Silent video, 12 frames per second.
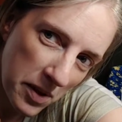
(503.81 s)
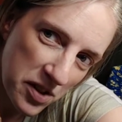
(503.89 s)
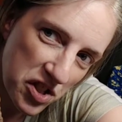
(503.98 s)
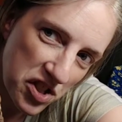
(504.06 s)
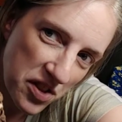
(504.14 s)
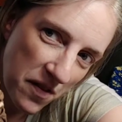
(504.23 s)
It's
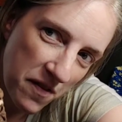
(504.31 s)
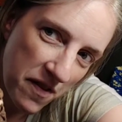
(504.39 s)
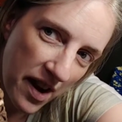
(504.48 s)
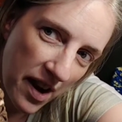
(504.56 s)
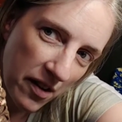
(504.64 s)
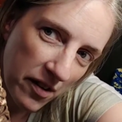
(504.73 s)
just a
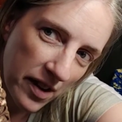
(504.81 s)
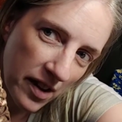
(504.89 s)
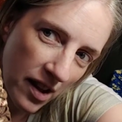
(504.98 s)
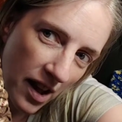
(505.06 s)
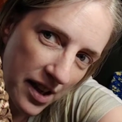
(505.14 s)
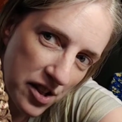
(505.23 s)
very
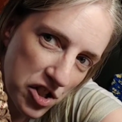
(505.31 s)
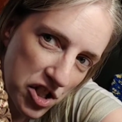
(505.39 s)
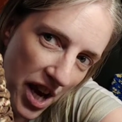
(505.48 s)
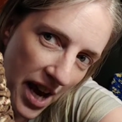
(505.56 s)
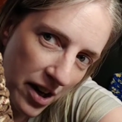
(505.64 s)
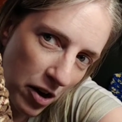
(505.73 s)
light
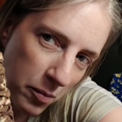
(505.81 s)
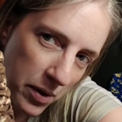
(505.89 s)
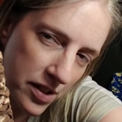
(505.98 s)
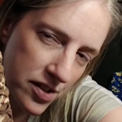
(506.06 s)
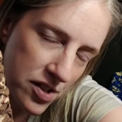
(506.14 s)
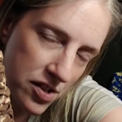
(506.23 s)
shadow, but
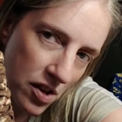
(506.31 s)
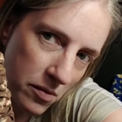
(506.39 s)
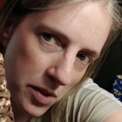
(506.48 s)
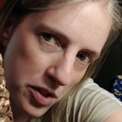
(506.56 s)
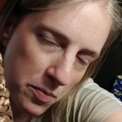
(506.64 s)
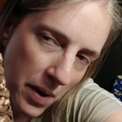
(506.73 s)
it's so
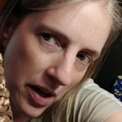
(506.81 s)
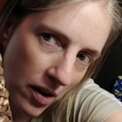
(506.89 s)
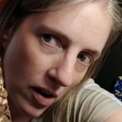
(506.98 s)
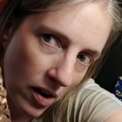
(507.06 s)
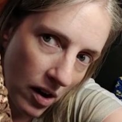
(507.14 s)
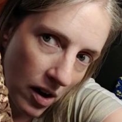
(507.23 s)
much
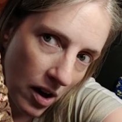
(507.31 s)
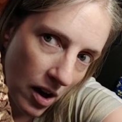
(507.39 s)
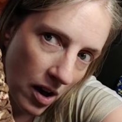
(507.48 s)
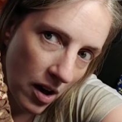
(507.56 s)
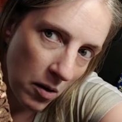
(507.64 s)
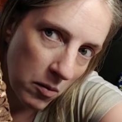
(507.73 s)
better
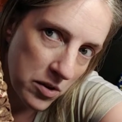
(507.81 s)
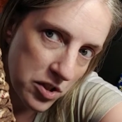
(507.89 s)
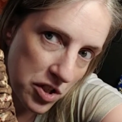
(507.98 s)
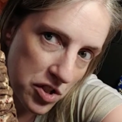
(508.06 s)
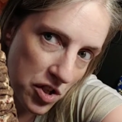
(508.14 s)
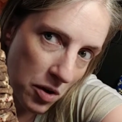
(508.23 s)
with
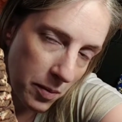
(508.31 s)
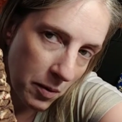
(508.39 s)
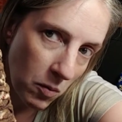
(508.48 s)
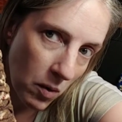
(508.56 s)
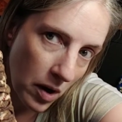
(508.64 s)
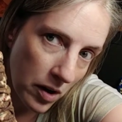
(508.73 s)
just soap and
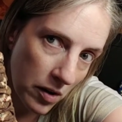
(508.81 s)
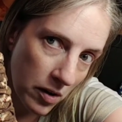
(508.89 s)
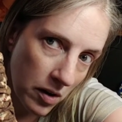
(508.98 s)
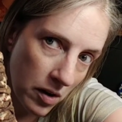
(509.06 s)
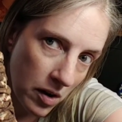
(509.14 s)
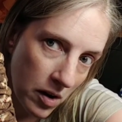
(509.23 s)
water.